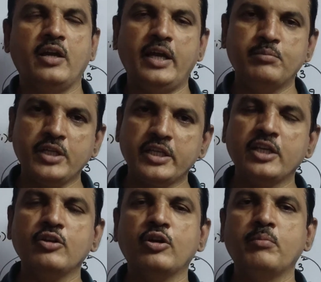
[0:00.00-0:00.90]
I'm
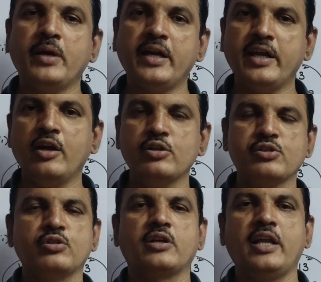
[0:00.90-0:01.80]
taking on Monday
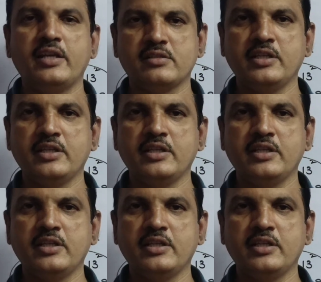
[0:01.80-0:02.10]
also class,